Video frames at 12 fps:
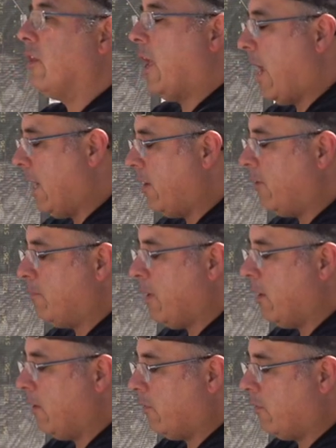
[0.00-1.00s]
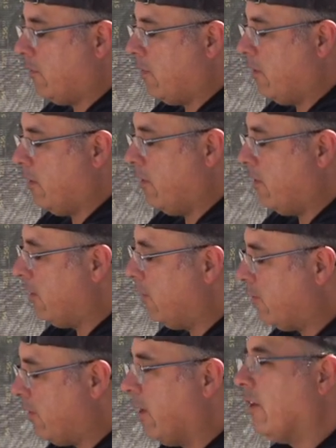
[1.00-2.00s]
the Hades pellets.
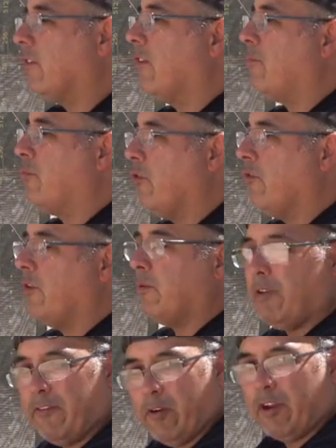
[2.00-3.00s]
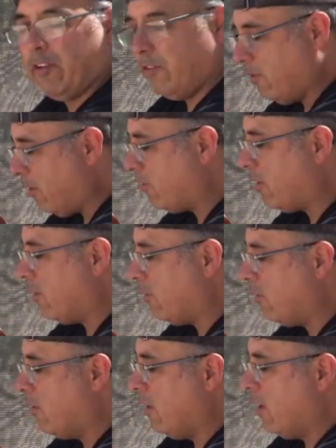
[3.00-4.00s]
These things have proven to be very
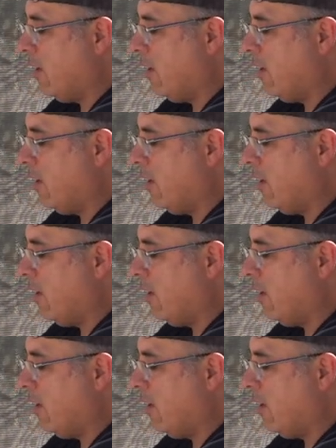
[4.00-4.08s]
consistent.